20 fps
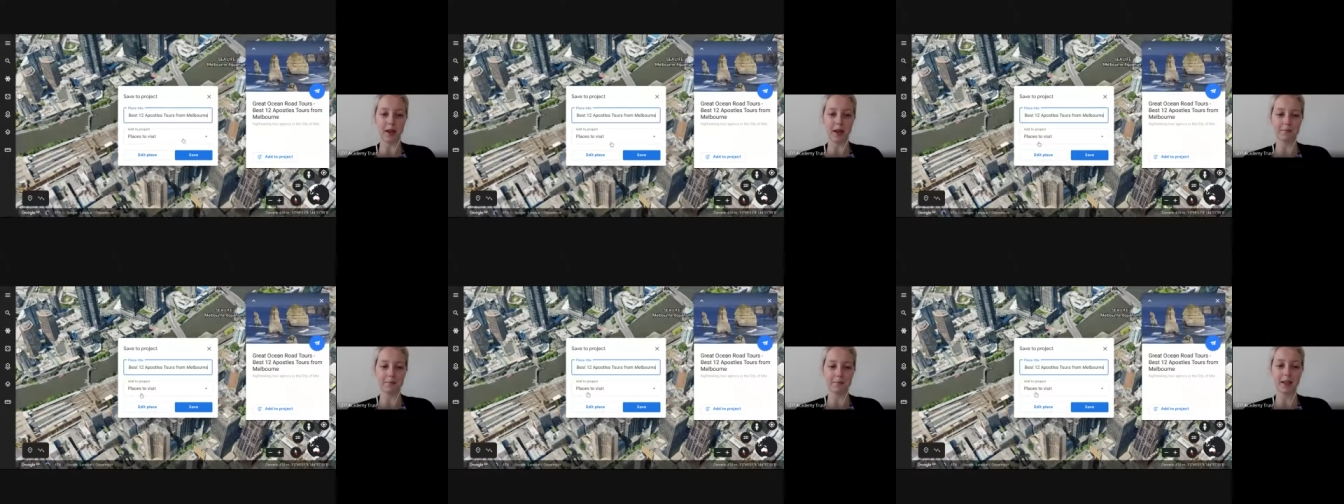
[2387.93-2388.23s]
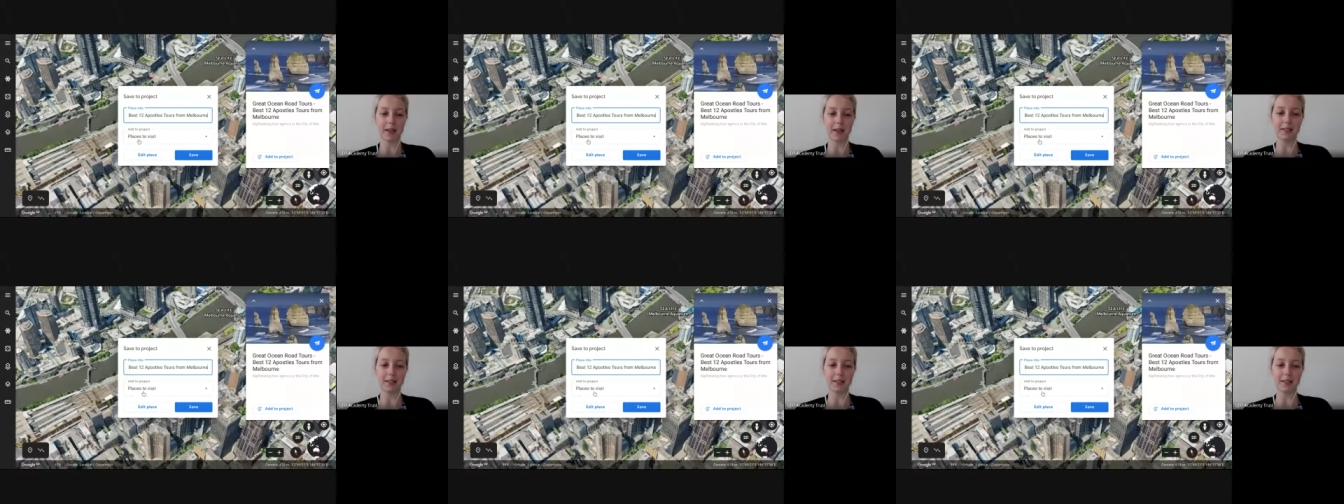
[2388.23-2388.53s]

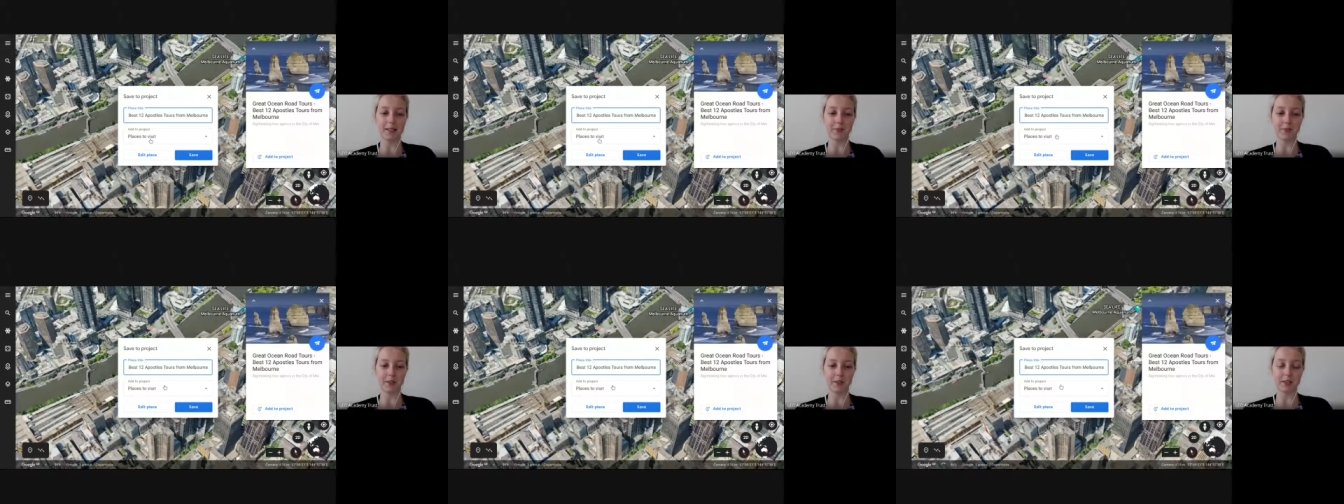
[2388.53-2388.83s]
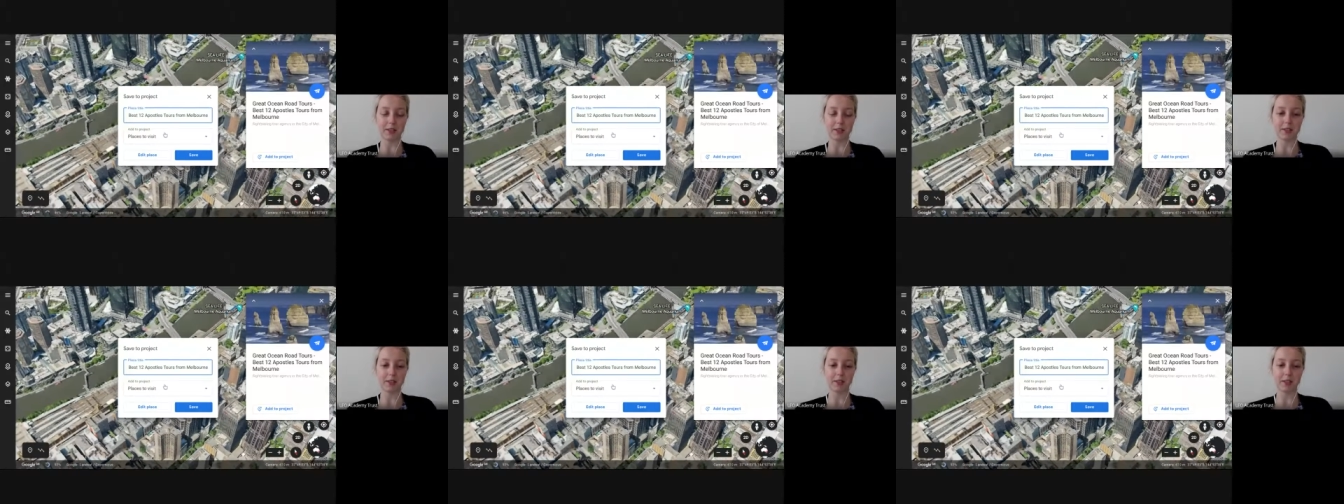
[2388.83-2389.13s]
places to
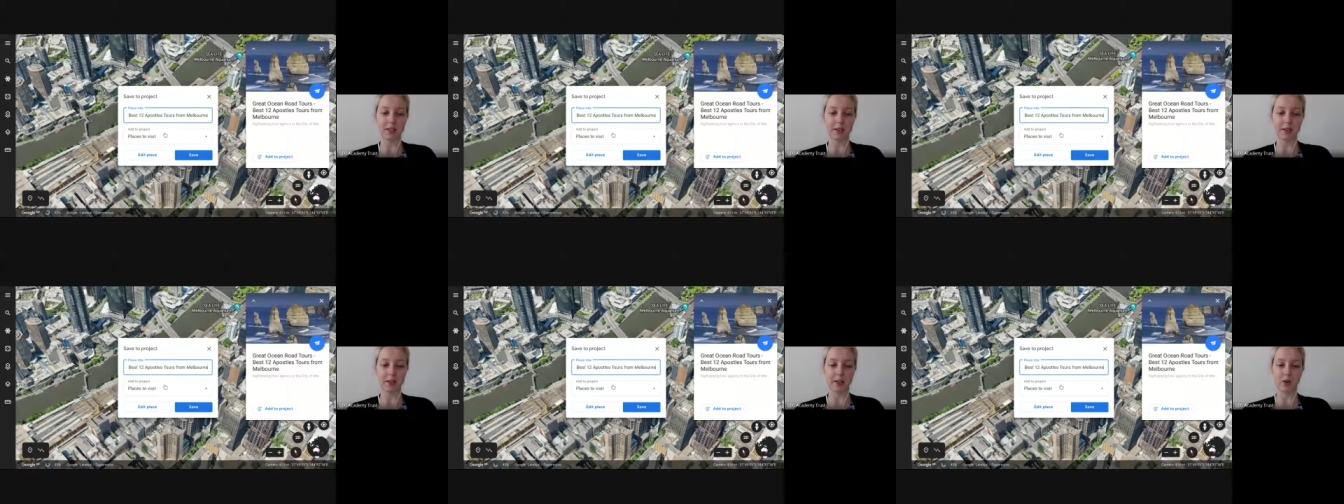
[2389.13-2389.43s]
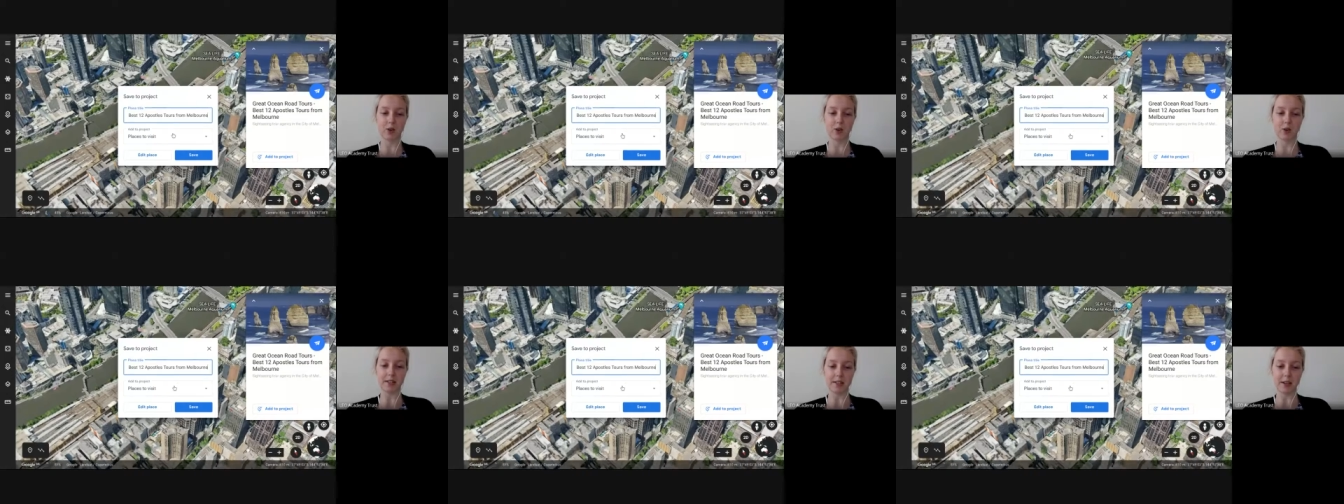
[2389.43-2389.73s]
visit because I've
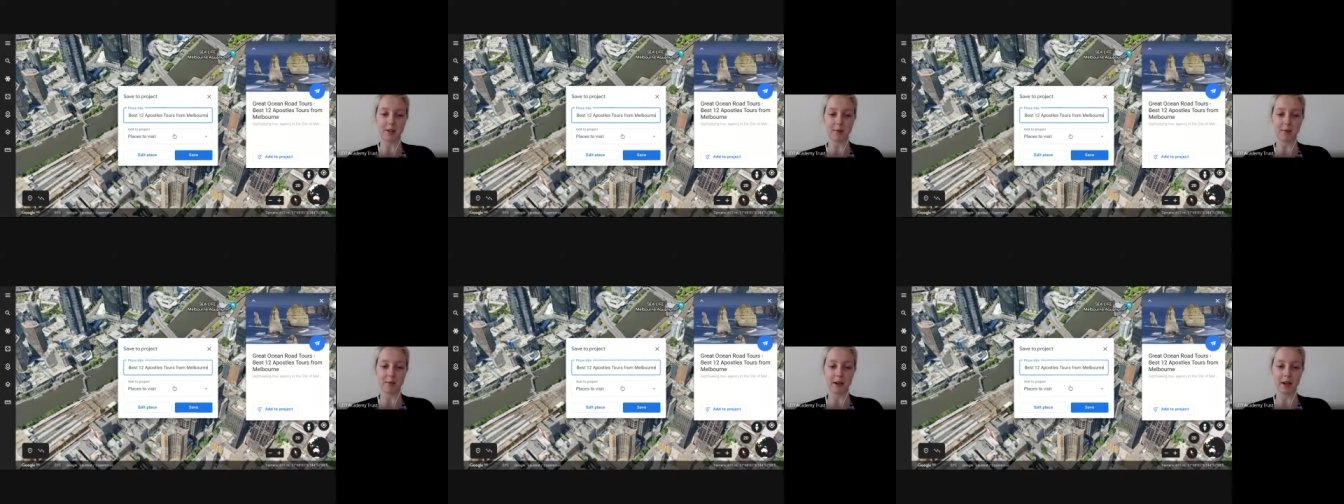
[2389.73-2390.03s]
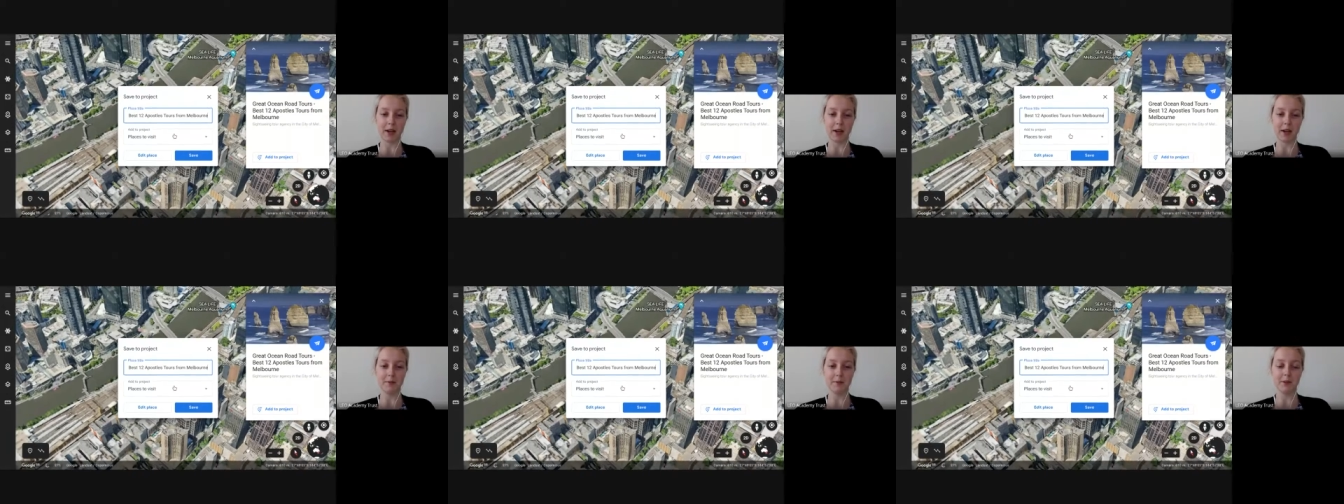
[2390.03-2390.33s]
already set one
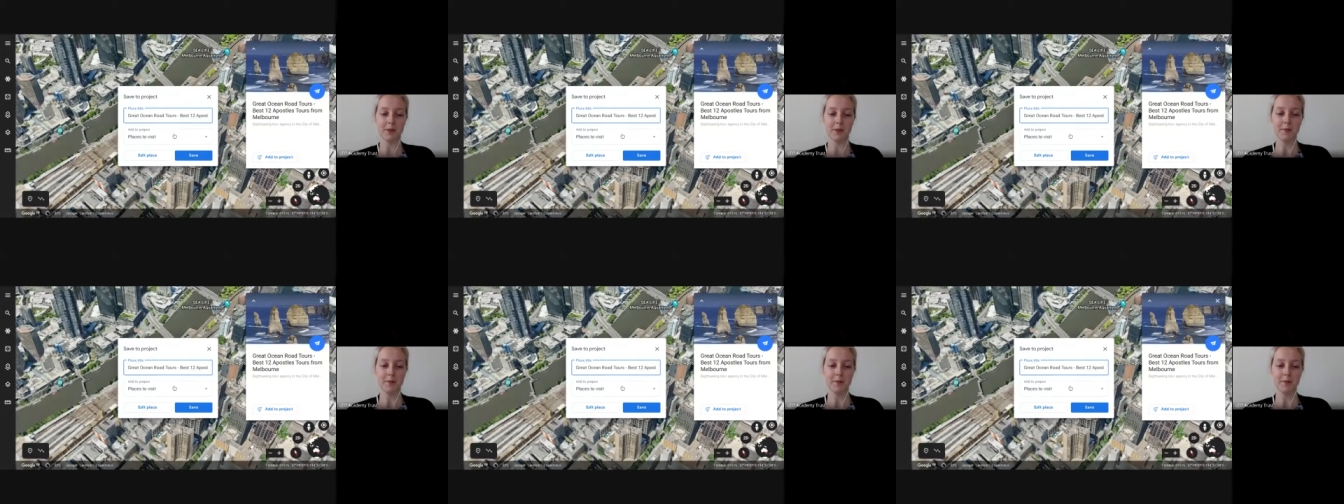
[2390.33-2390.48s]
up.